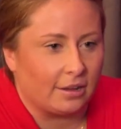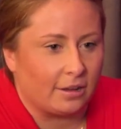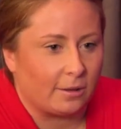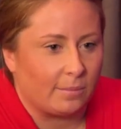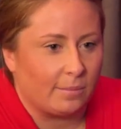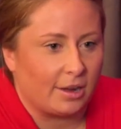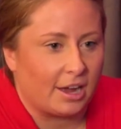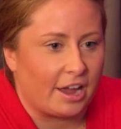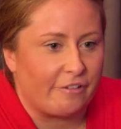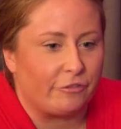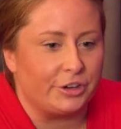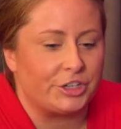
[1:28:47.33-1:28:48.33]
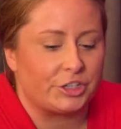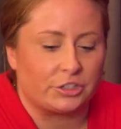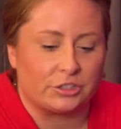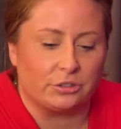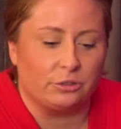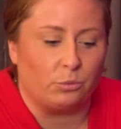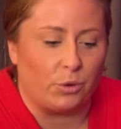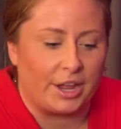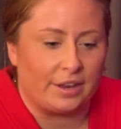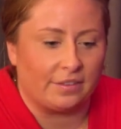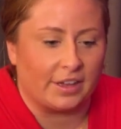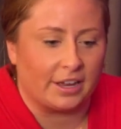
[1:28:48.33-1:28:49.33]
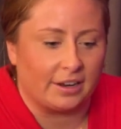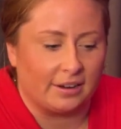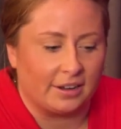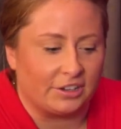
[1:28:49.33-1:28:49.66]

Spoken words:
I've reached a certain weight that